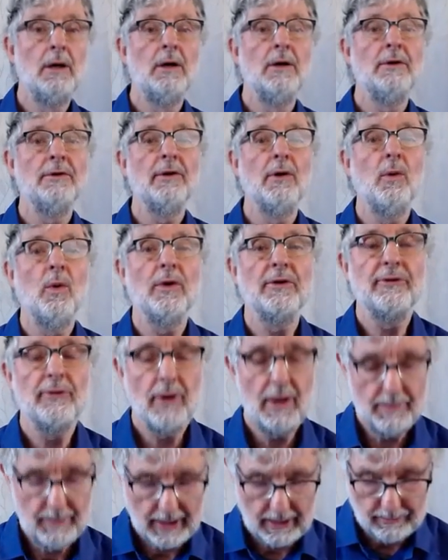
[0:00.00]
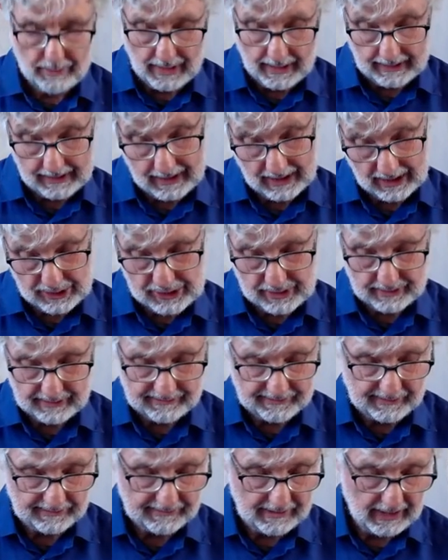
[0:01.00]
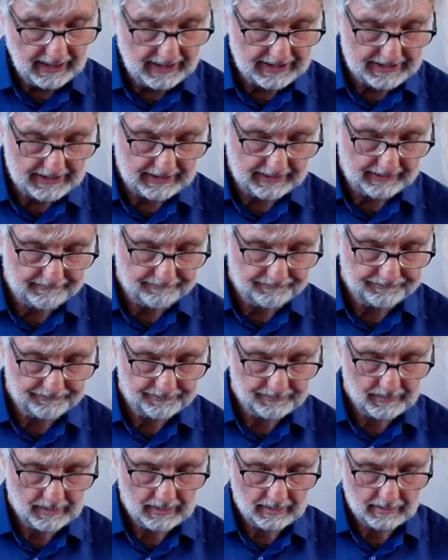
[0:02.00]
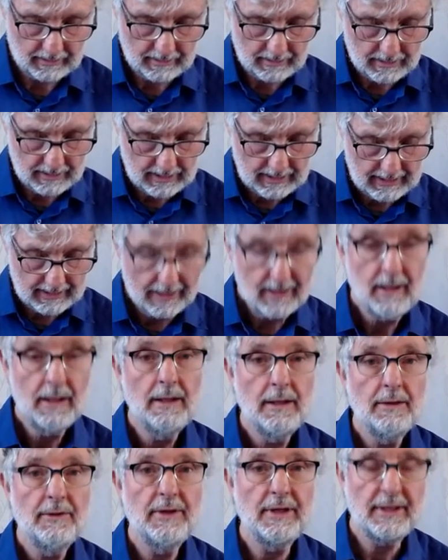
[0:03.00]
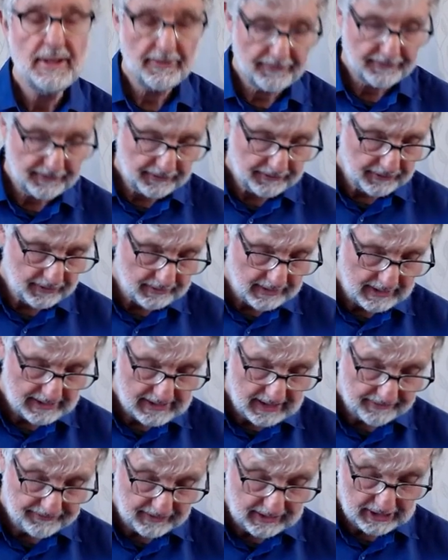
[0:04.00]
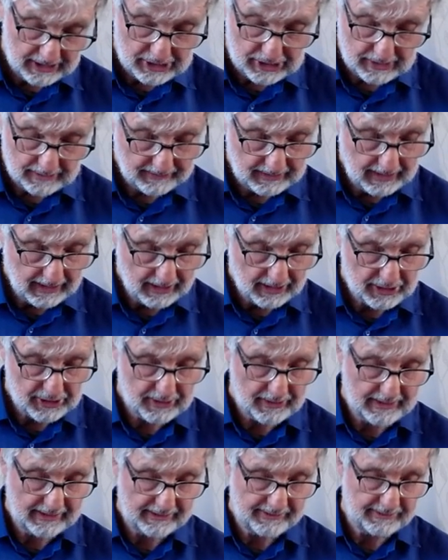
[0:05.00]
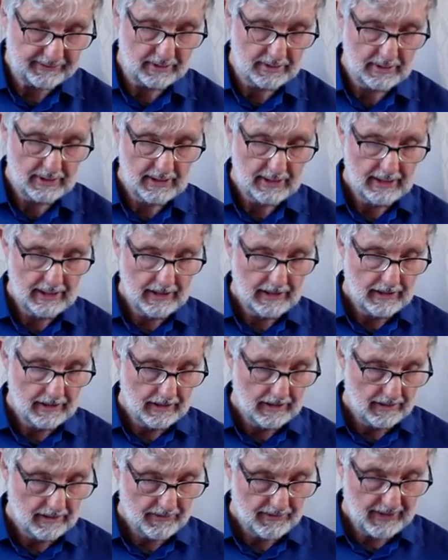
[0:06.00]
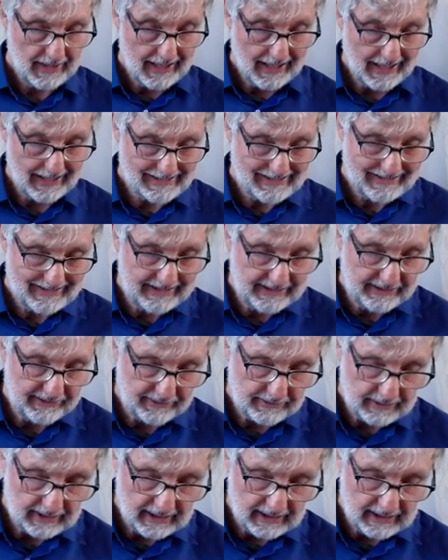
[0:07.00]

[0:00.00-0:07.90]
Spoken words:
So what do I mean by culture and society? The dictionary definition of culture is the ideas,